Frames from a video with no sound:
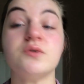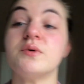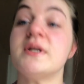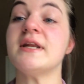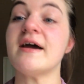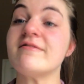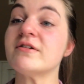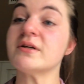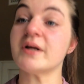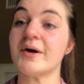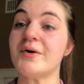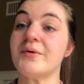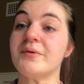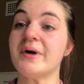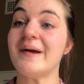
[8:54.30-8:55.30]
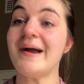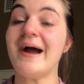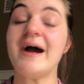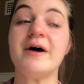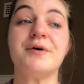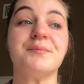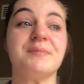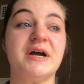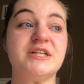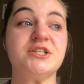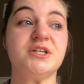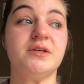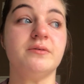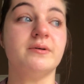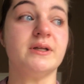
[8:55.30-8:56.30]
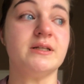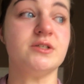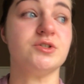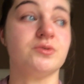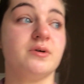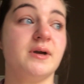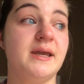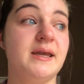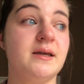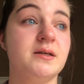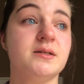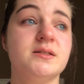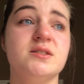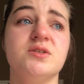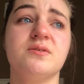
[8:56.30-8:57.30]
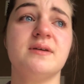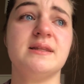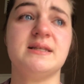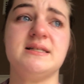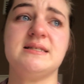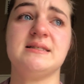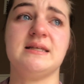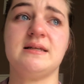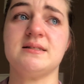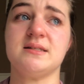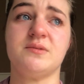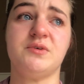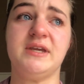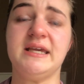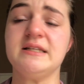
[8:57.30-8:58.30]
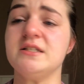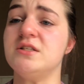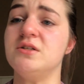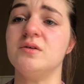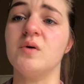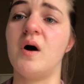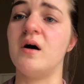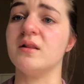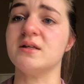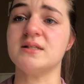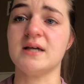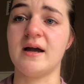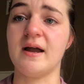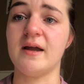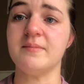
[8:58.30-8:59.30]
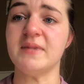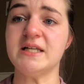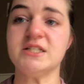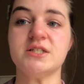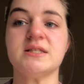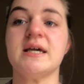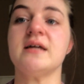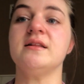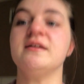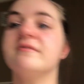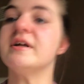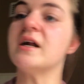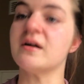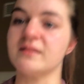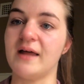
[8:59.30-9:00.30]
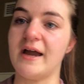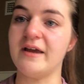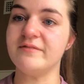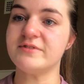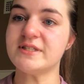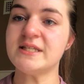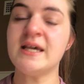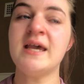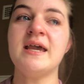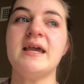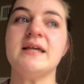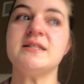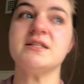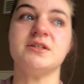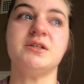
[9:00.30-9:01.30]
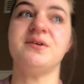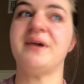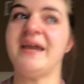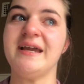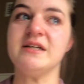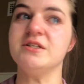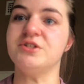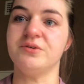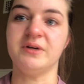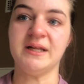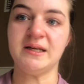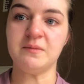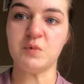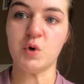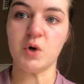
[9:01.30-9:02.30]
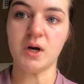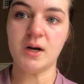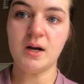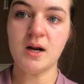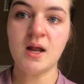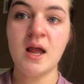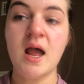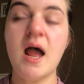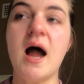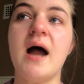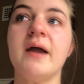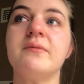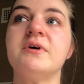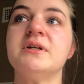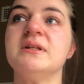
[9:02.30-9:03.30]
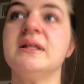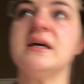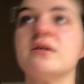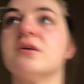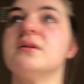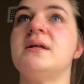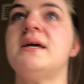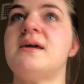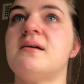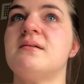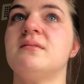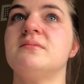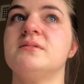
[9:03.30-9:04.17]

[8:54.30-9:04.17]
you would never know how much you would enjoy doing these things that we get to do all the time, and just like living our lives until you can't do it anymore. I would literally